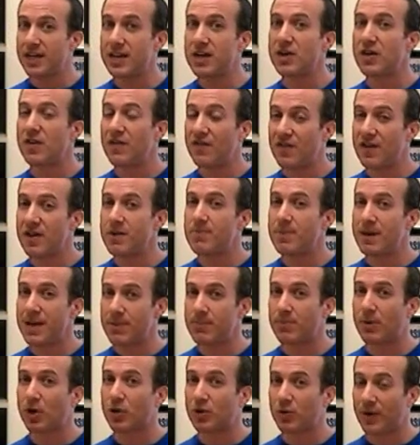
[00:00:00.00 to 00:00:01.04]
UVB
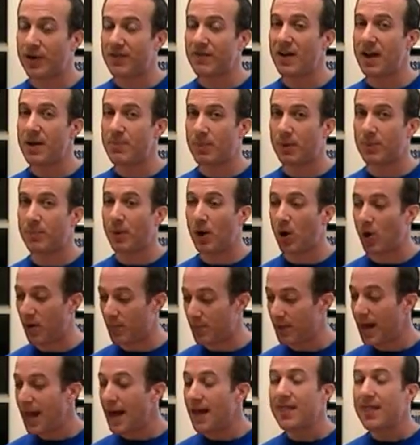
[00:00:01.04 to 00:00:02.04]
mercury vapor bulb